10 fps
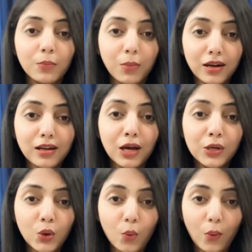but a
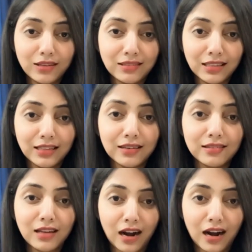new vaccine that
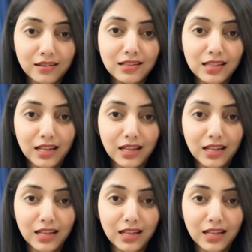is gardasil